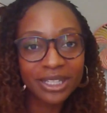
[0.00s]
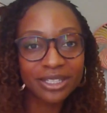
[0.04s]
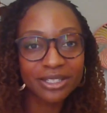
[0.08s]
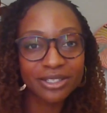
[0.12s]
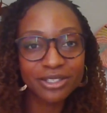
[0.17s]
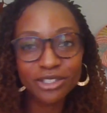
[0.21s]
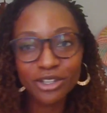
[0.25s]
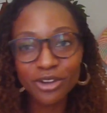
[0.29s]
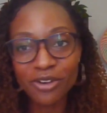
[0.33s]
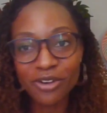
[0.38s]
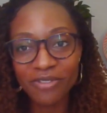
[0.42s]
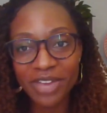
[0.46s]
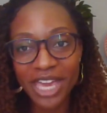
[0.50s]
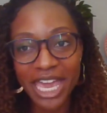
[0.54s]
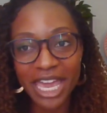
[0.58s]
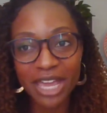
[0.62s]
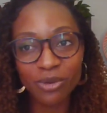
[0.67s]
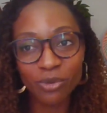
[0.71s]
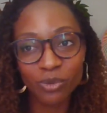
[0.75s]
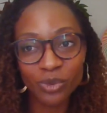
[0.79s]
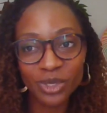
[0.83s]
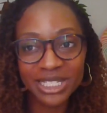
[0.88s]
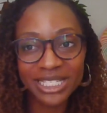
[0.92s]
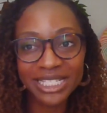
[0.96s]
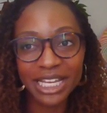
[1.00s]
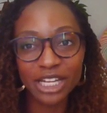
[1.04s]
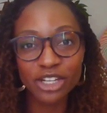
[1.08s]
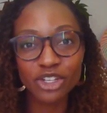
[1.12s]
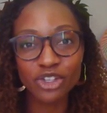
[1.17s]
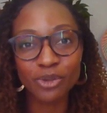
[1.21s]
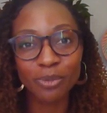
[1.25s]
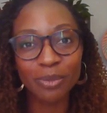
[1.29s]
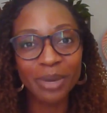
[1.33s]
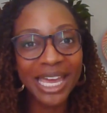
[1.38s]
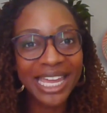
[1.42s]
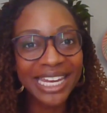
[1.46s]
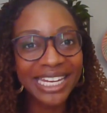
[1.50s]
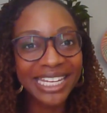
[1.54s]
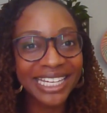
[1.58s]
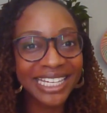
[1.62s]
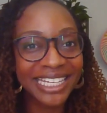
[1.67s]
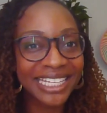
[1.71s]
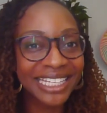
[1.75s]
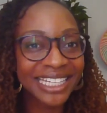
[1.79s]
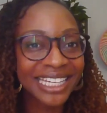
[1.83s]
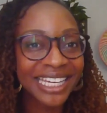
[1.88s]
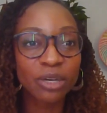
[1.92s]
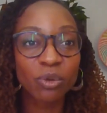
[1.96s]
this survey and we'll send you
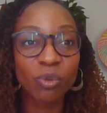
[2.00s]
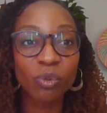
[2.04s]
money.